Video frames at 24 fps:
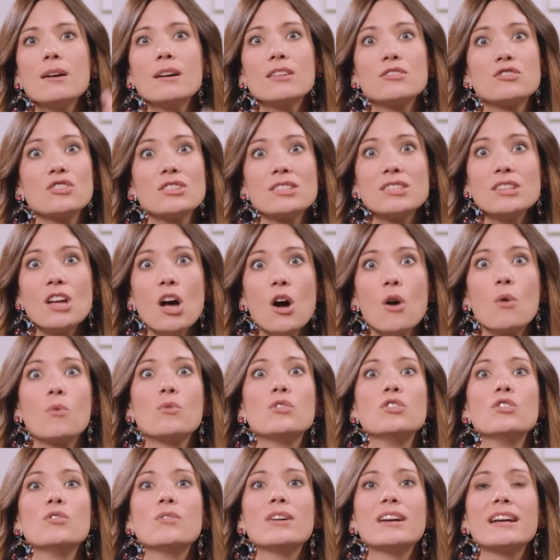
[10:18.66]
because just know
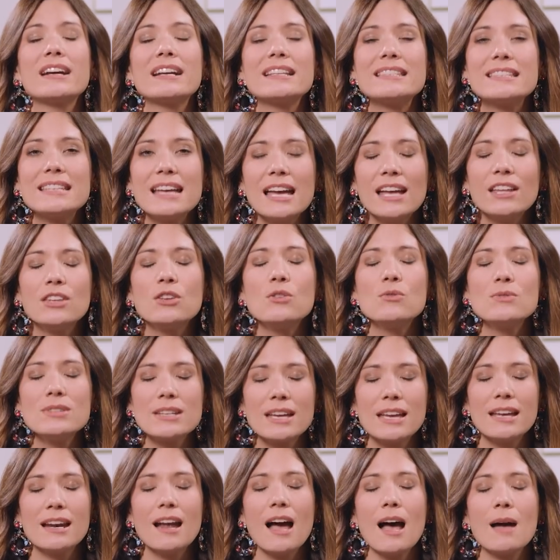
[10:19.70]
you can continue to
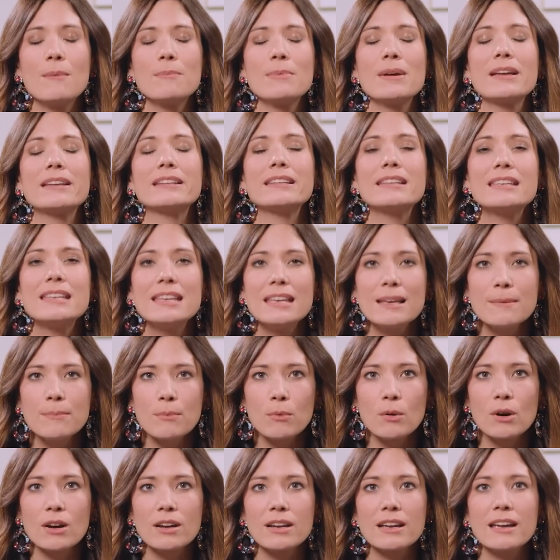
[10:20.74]
get up and keep
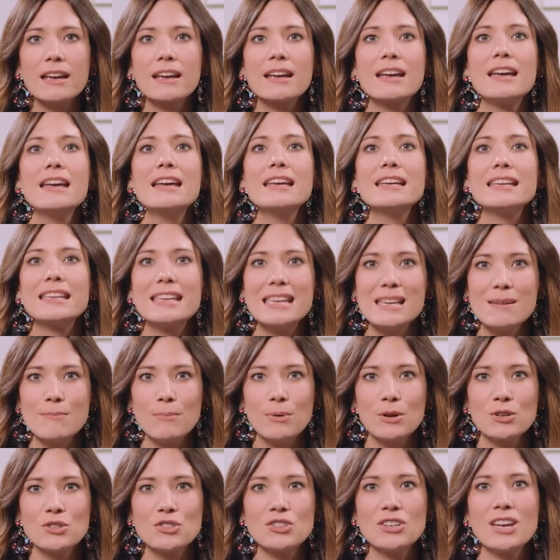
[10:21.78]
working, keep
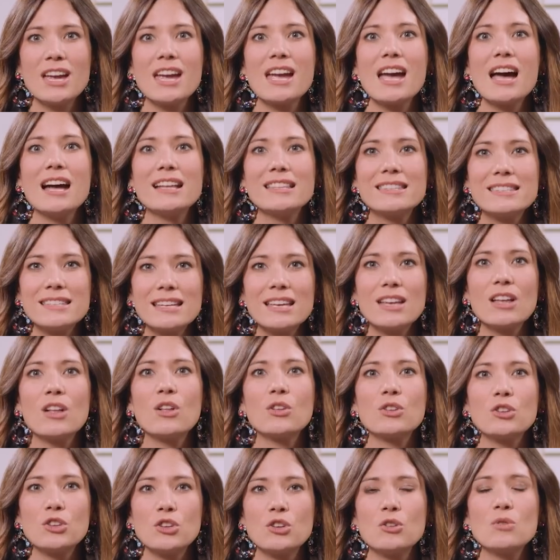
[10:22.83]
pushing
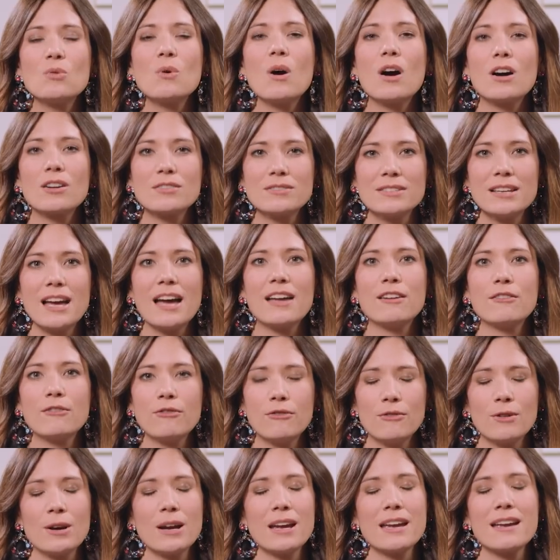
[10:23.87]
until you are debt
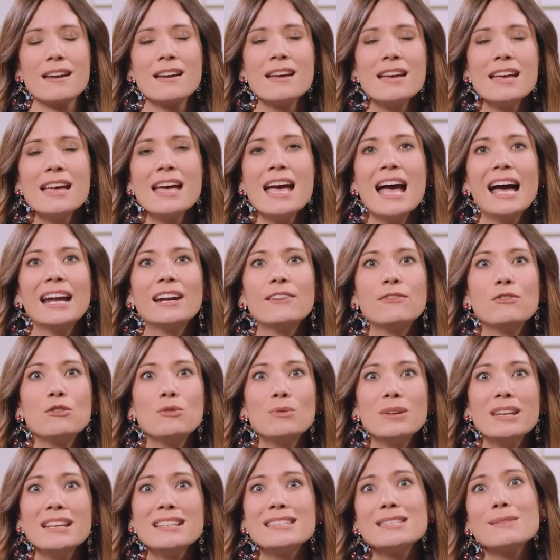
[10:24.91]
free. And if
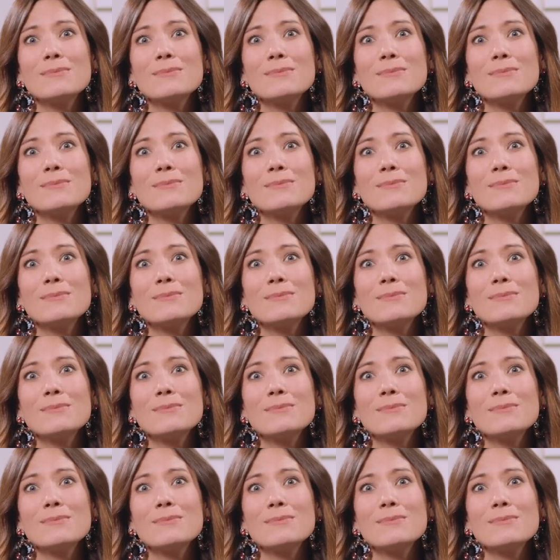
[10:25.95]
you need